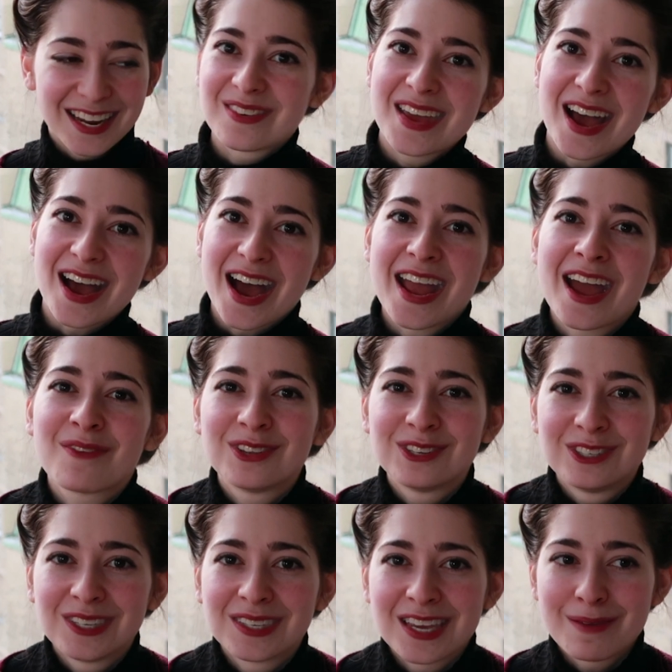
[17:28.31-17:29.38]
So yeah, I have to
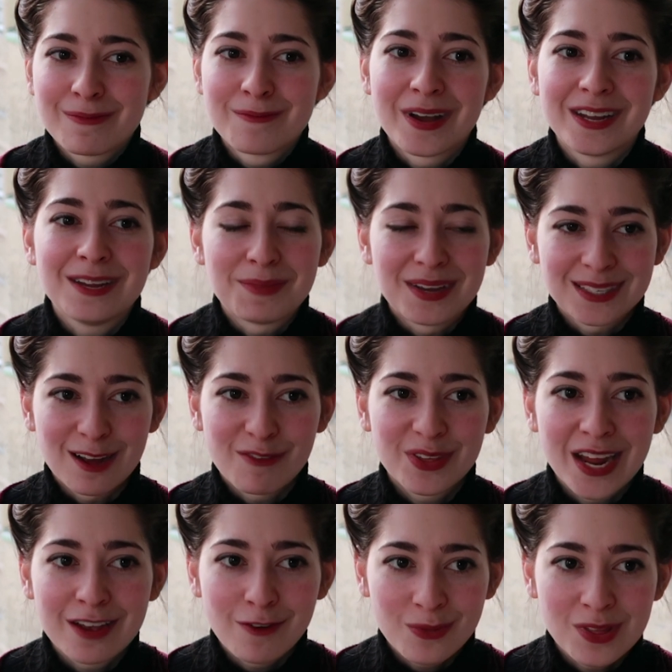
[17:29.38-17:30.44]
just keep reminding myself
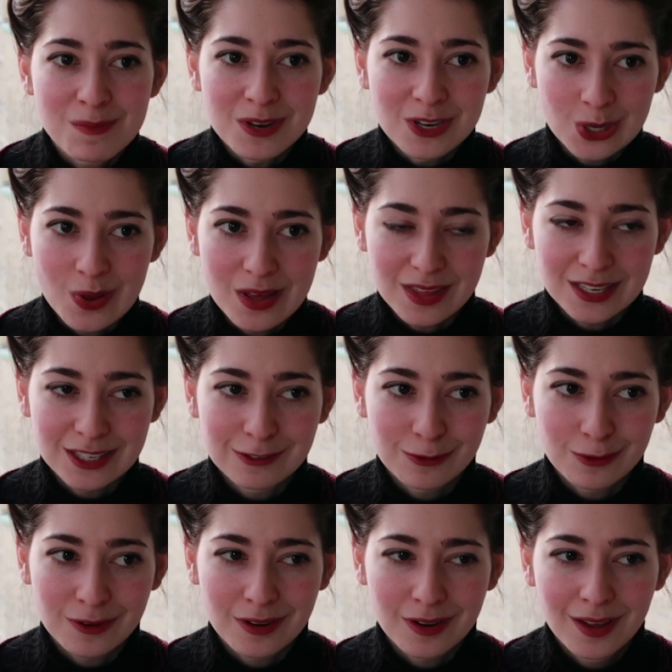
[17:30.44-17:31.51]
that I've only been doing this
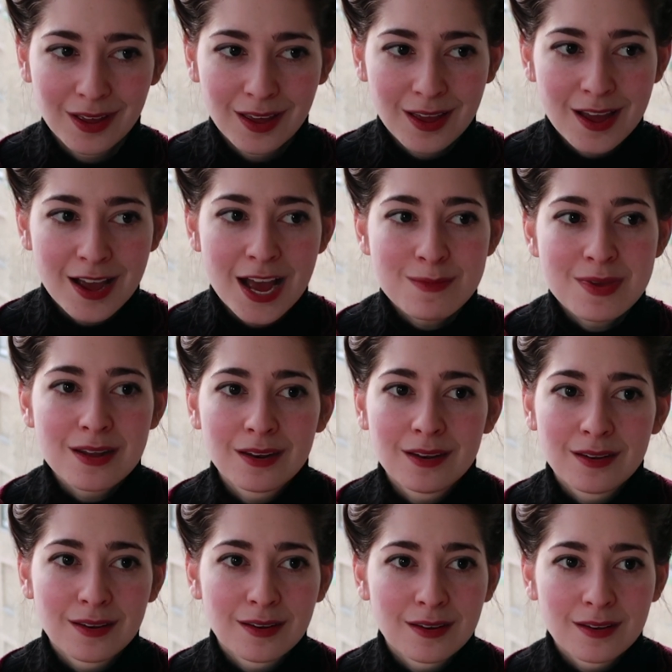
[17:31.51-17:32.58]
for, I mean,